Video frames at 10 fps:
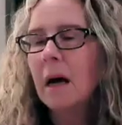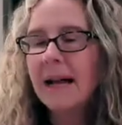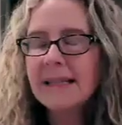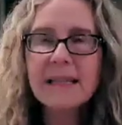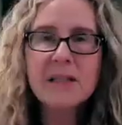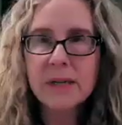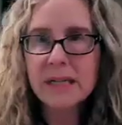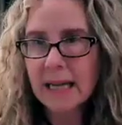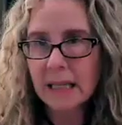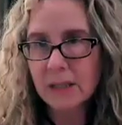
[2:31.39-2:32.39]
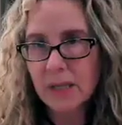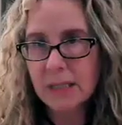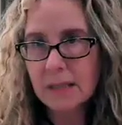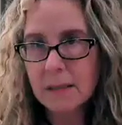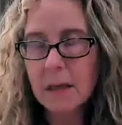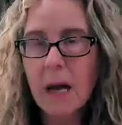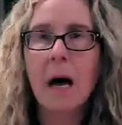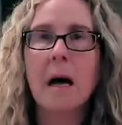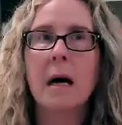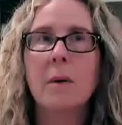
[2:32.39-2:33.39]
High sensory intelligence,
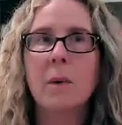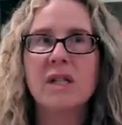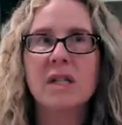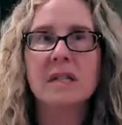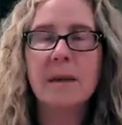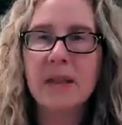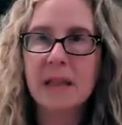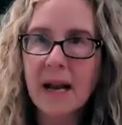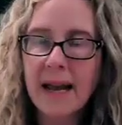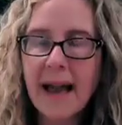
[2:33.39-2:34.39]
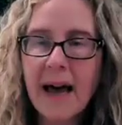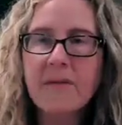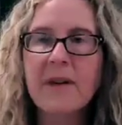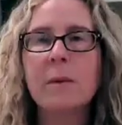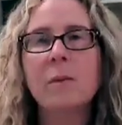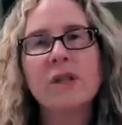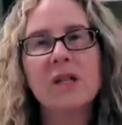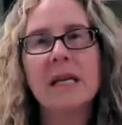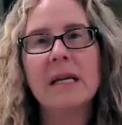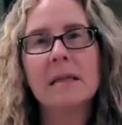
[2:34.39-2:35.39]
which is something that I have and
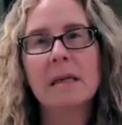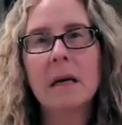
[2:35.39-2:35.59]
which is